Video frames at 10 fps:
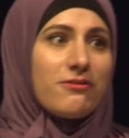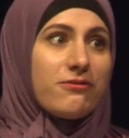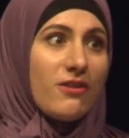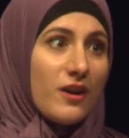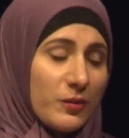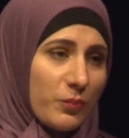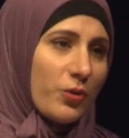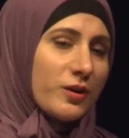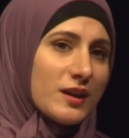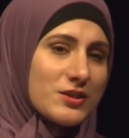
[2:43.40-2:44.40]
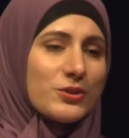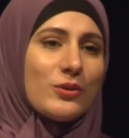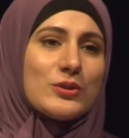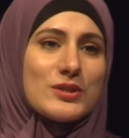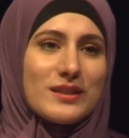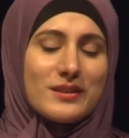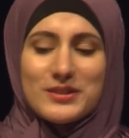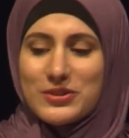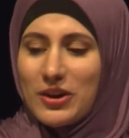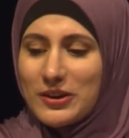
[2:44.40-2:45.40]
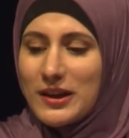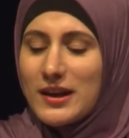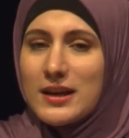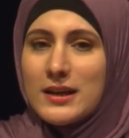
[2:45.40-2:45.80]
far more, as you're going to see in this talk.